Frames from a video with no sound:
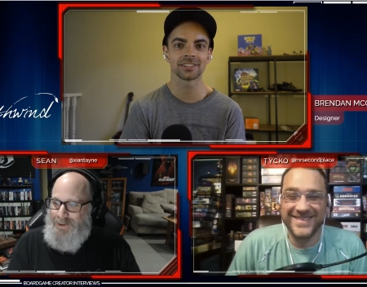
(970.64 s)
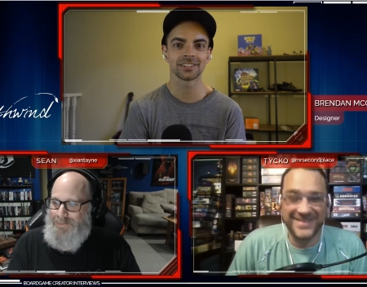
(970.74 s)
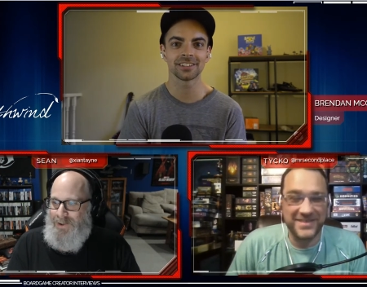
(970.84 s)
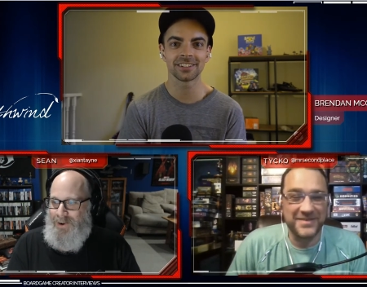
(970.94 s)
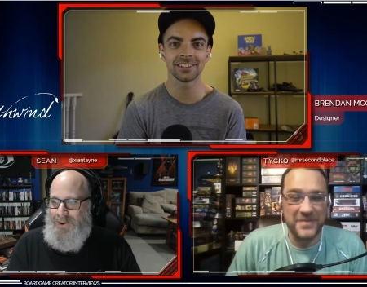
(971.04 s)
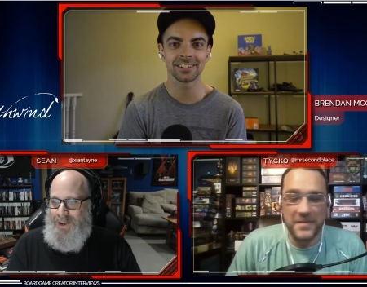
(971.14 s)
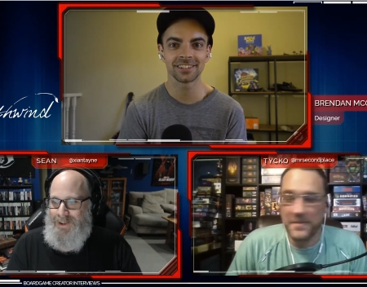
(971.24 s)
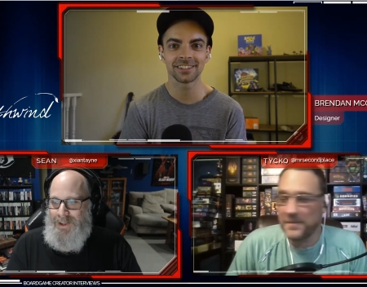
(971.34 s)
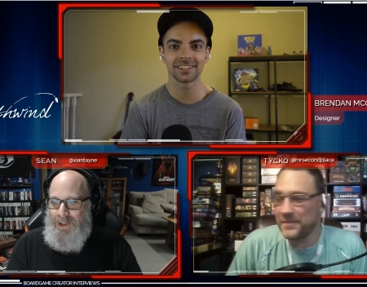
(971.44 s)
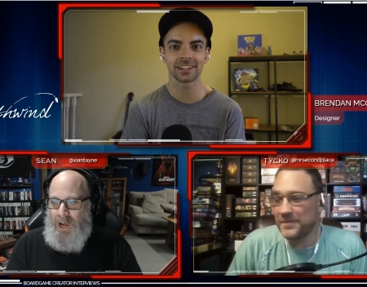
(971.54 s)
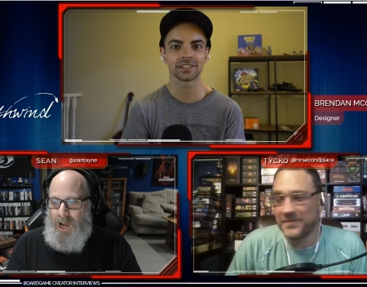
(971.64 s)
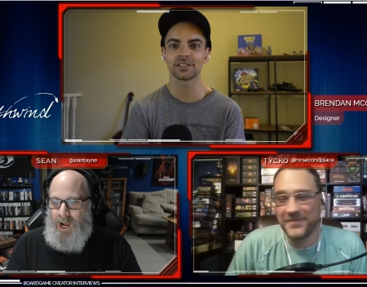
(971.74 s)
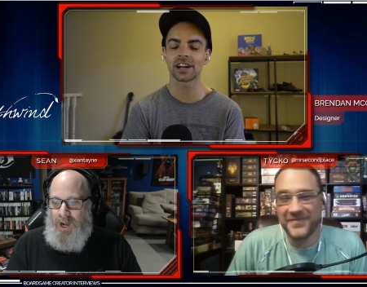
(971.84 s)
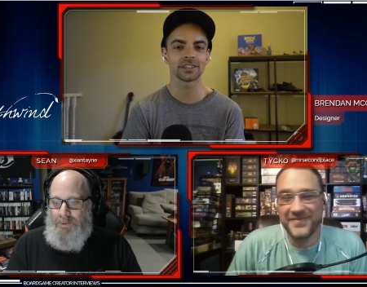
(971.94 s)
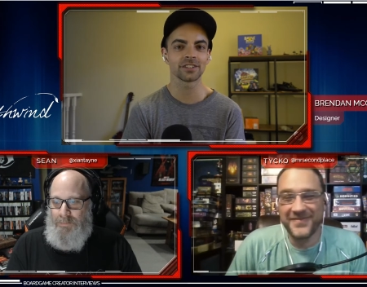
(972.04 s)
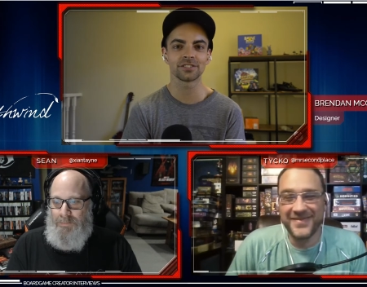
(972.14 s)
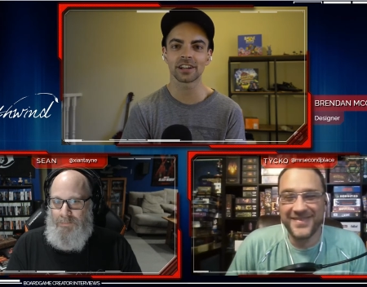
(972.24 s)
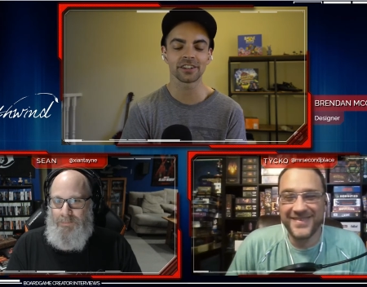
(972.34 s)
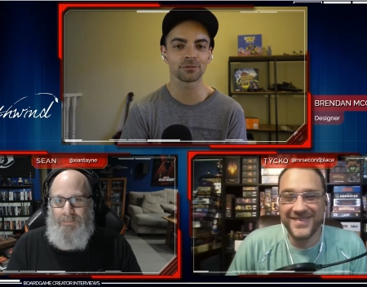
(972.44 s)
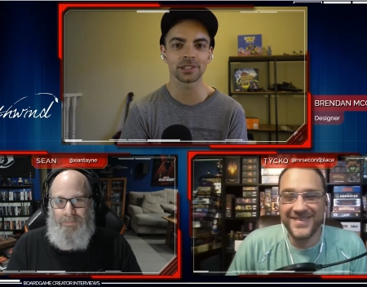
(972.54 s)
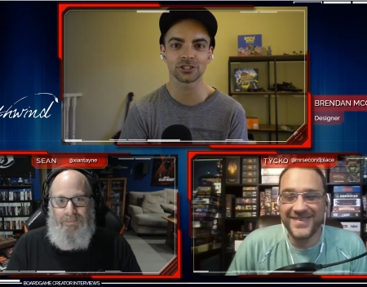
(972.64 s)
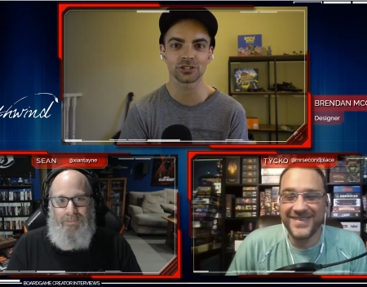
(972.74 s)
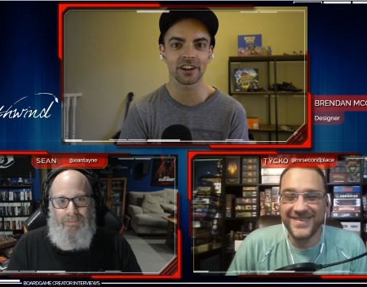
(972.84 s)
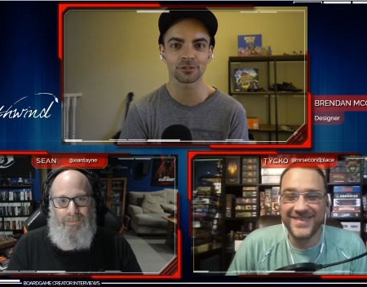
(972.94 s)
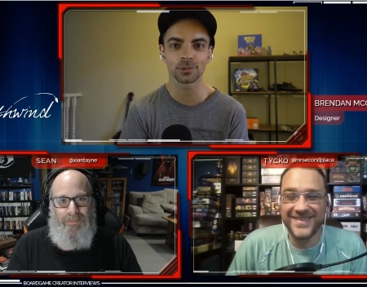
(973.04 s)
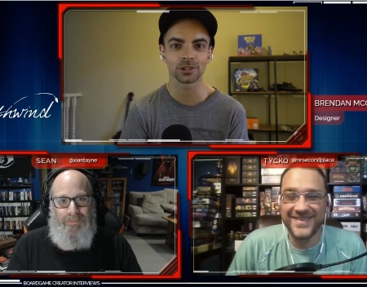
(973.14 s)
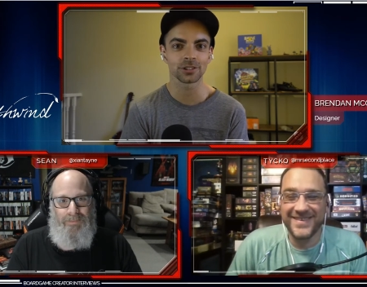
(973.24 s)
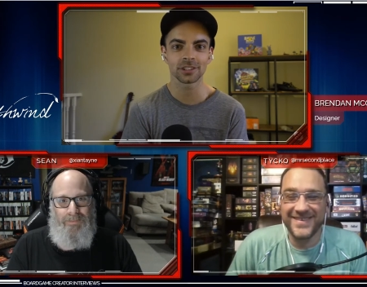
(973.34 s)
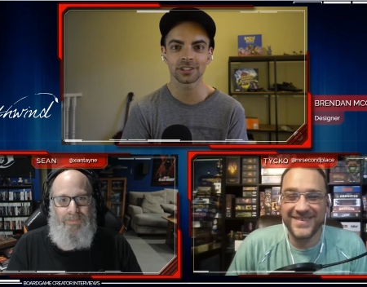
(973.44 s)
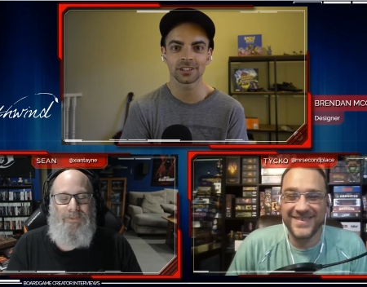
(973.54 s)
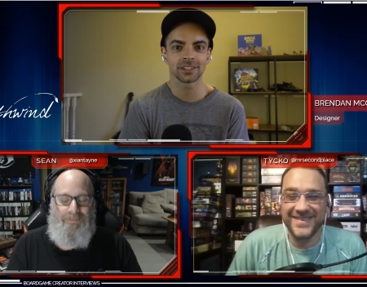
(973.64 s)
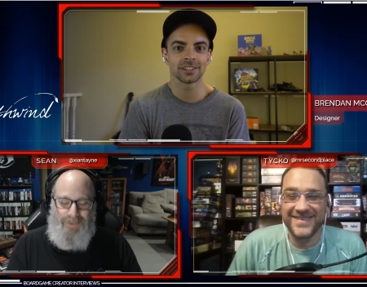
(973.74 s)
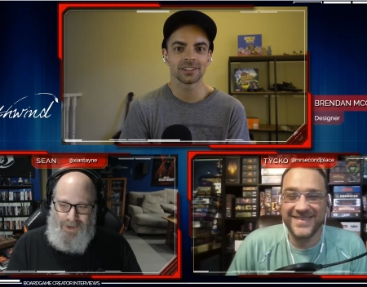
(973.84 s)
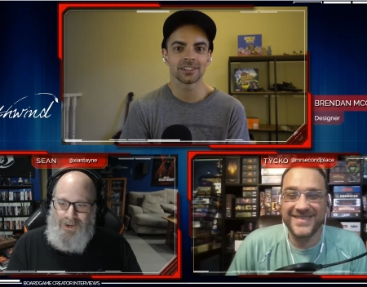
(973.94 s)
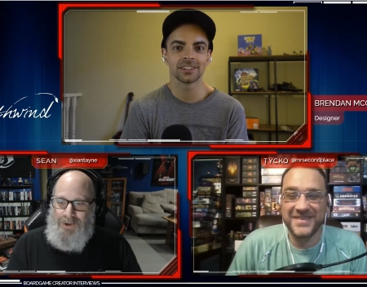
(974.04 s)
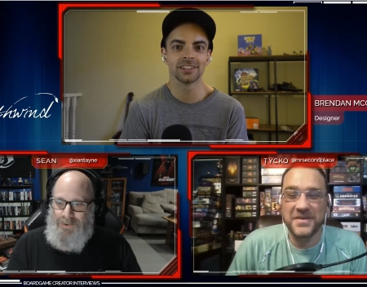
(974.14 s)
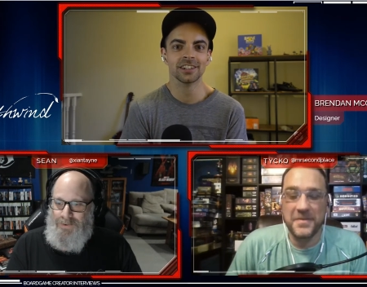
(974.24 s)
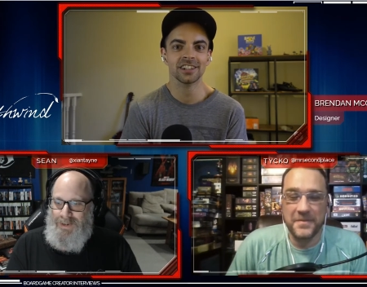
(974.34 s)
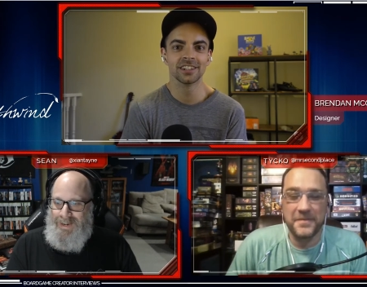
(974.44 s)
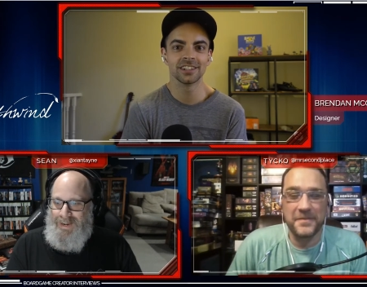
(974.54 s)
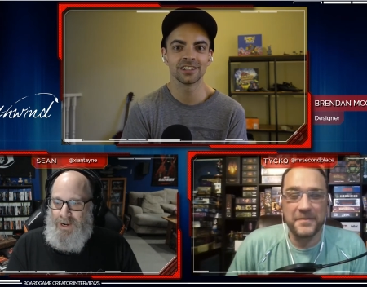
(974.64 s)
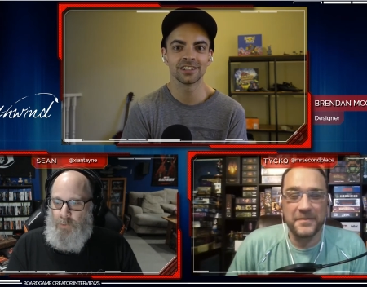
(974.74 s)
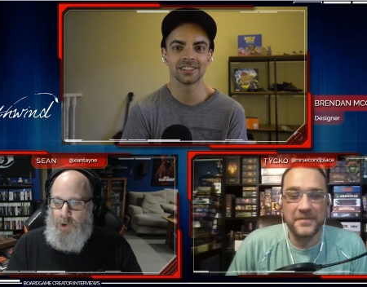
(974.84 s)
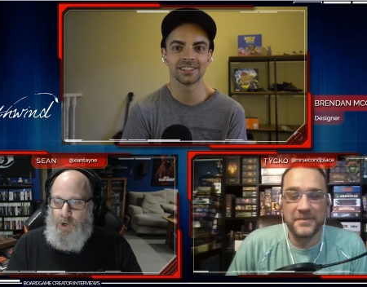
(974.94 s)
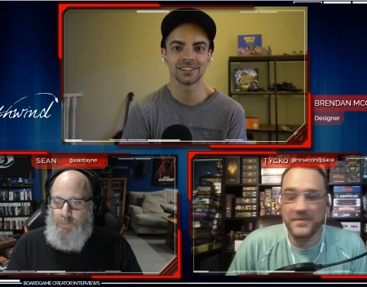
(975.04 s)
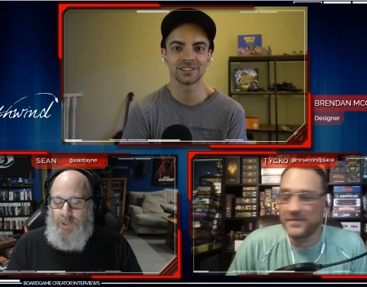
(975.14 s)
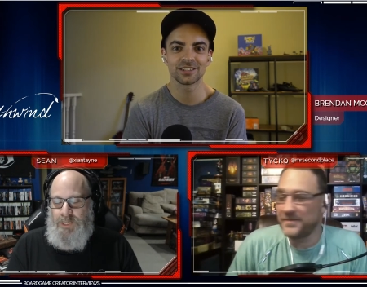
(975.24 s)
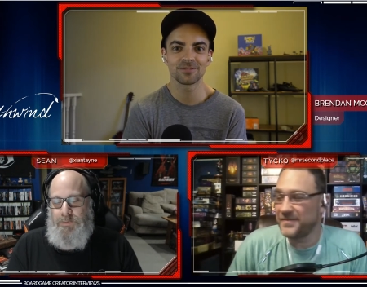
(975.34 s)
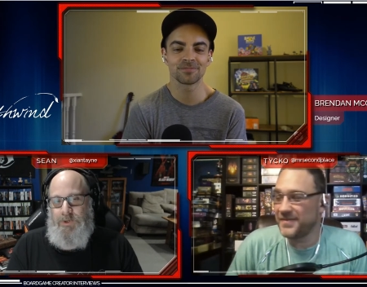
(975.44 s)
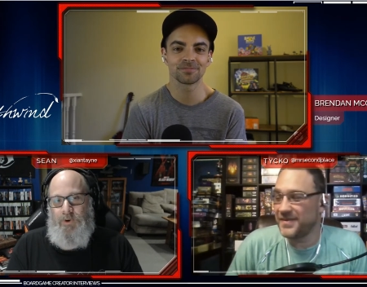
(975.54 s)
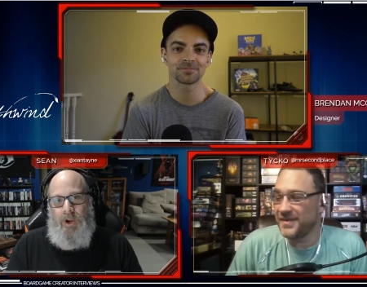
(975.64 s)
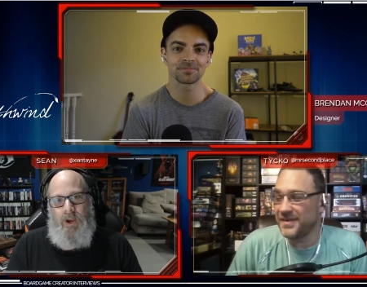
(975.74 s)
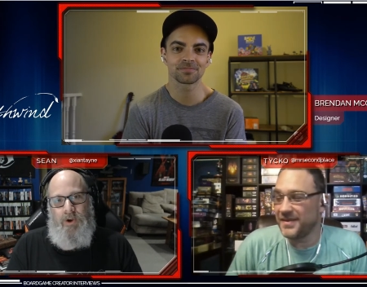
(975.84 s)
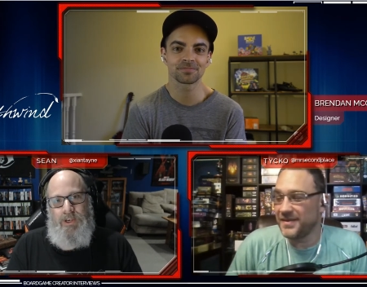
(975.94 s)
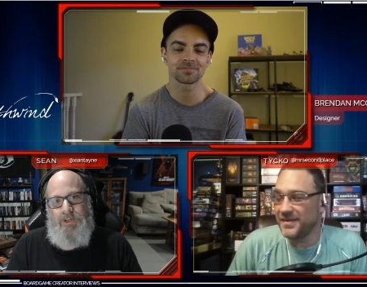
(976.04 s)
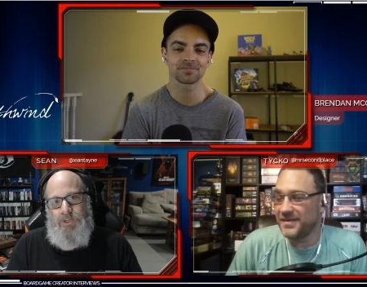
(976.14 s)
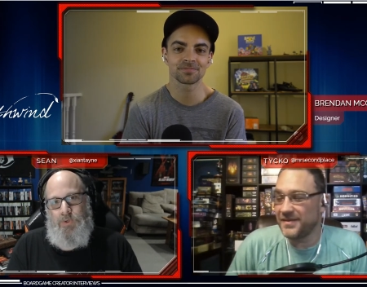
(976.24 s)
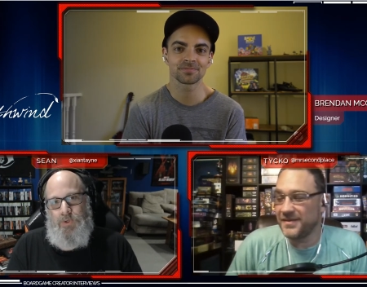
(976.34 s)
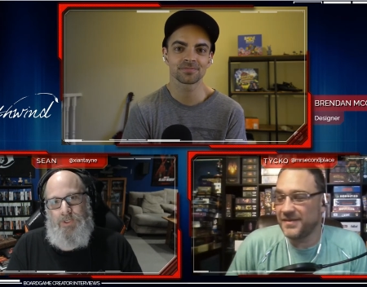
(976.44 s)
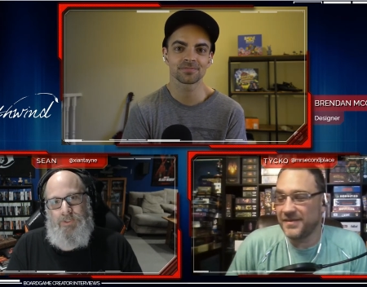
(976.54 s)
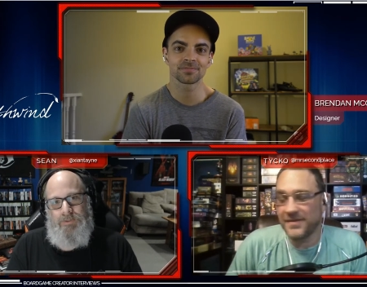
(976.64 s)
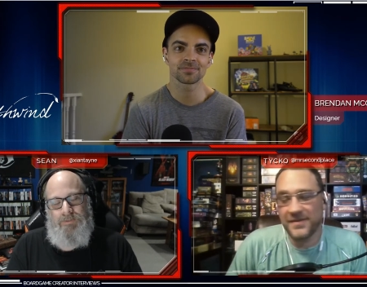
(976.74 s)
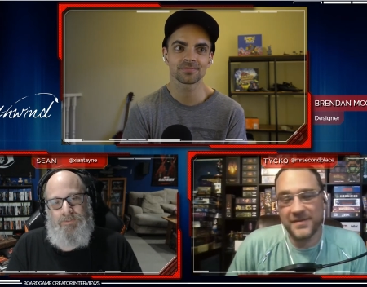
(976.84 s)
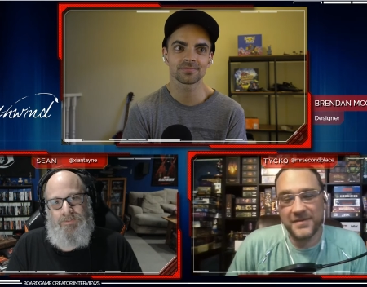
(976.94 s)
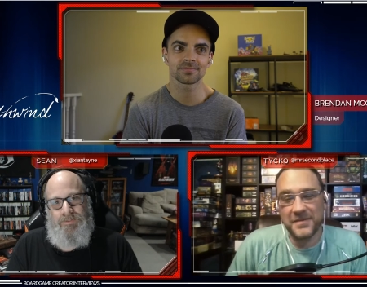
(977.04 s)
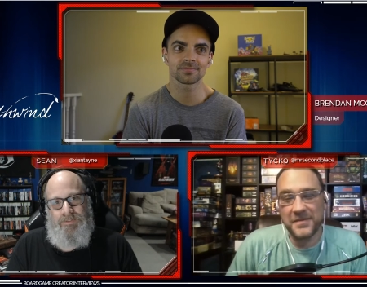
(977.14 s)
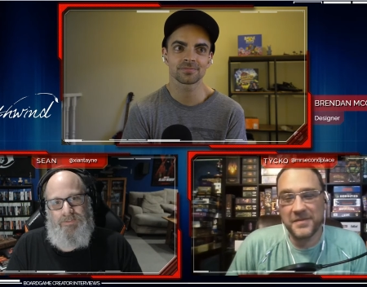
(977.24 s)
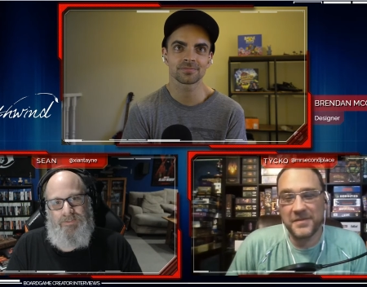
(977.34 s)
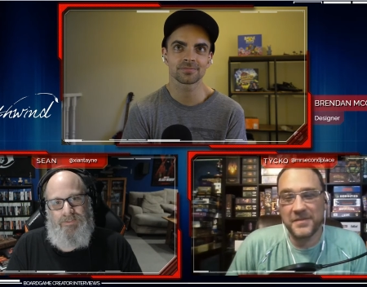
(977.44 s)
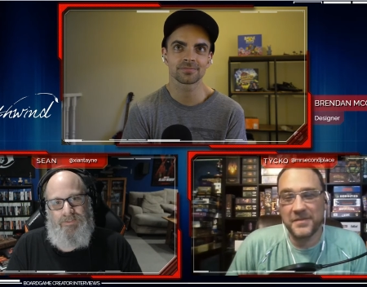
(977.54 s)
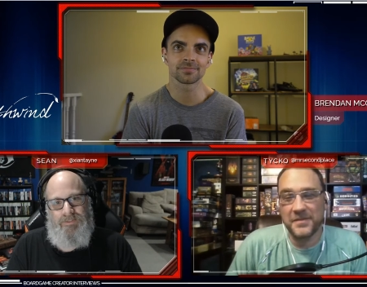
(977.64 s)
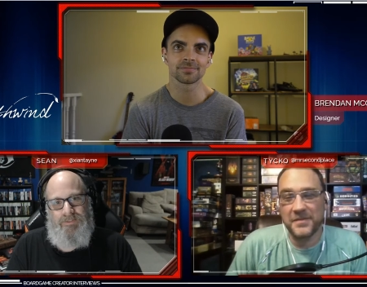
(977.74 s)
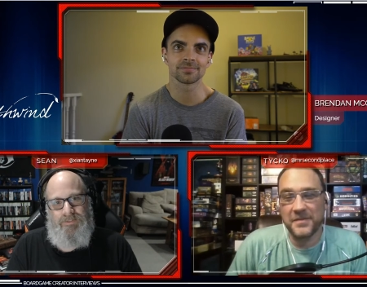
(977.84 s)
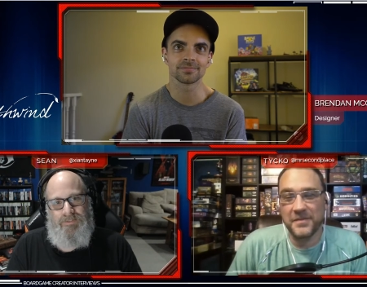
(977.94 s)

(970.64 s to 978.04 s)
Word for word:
Speaker 1: all right.
Speaker 2: I love, um, I love, I love me a draft mode.
Speaker 1: There you go. Worker placement or area control?
Speaker 2: Hmm.